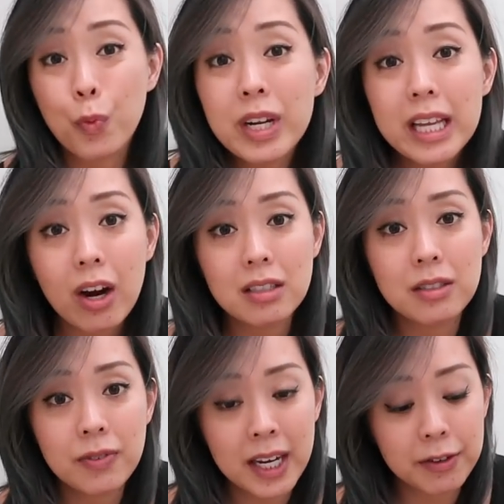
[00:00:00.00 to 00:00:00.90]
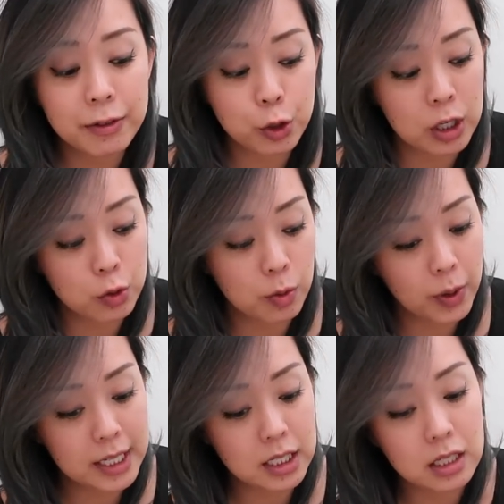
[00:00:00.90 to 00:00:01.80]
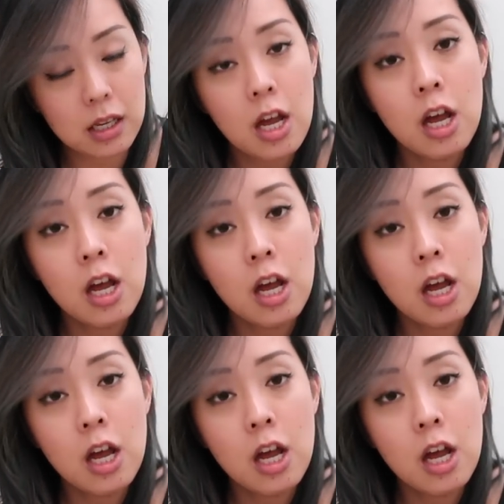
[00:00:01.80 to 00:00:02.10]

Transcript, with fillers: really hard to find for drugstore prices.